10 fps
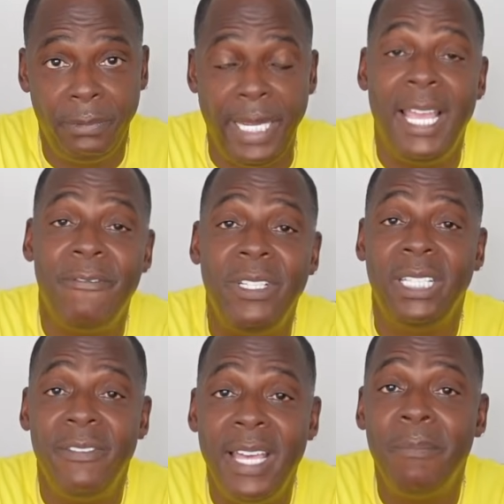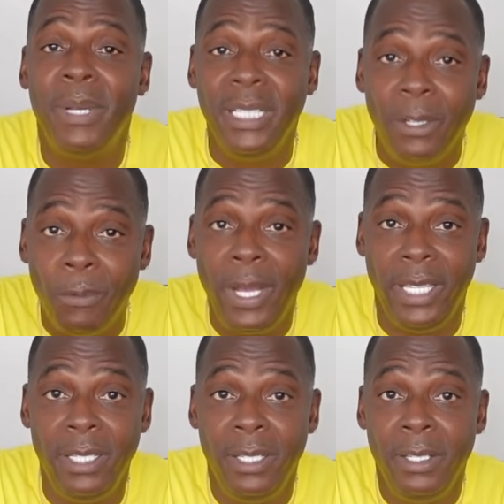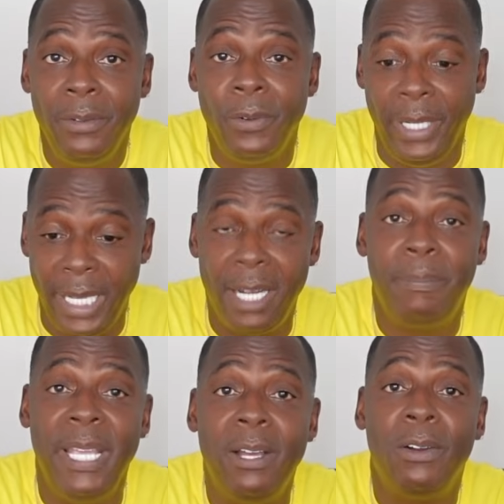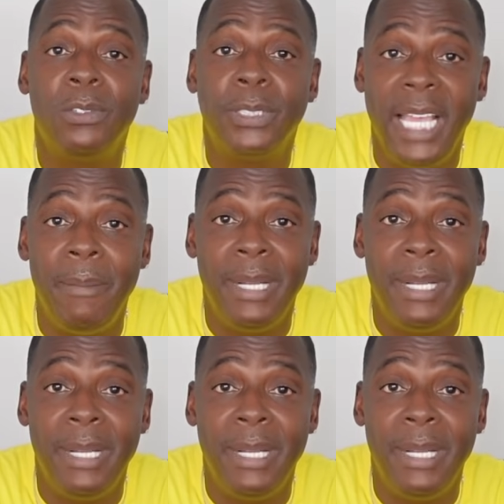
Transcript: They have to give that money away or they got to pay Uncle Sam